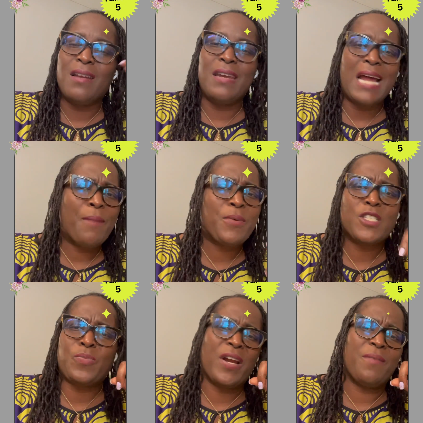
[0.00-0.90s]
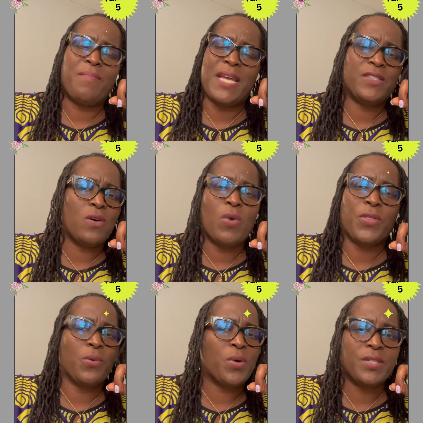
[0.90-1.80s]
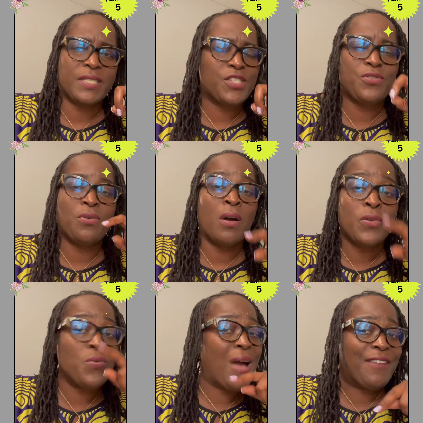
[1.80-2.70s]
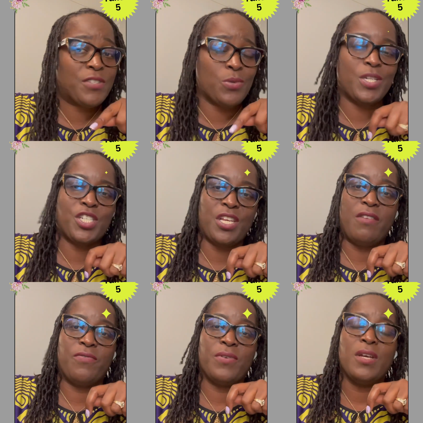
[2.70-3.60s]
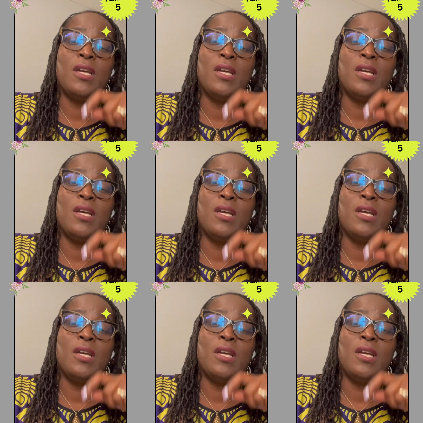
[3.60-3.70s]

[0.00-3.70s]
Not prosperity based on what the world says you have to achieve,